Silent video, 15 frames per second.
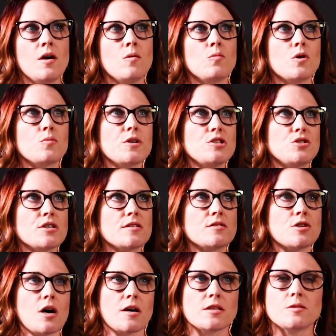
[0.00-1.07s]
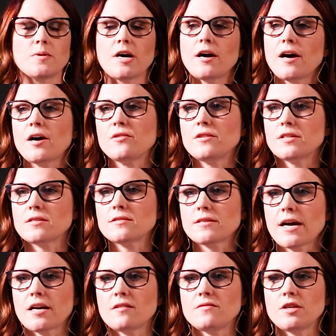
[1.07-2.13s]
Well, we just talked about how this
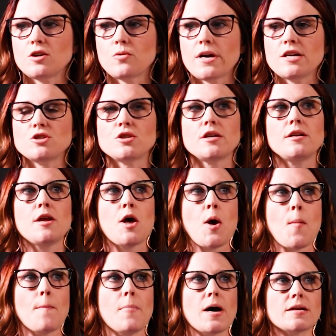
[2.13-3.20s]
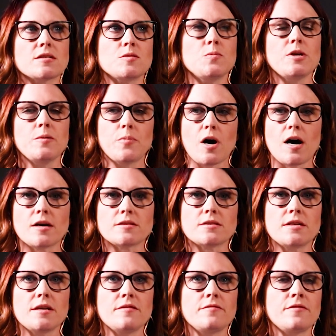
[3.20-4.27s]
side of the equation must be
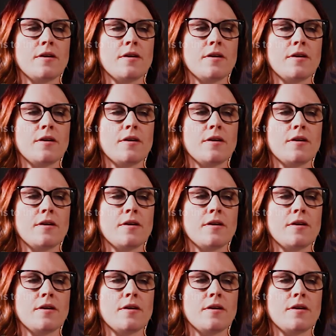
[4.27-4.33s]
positive,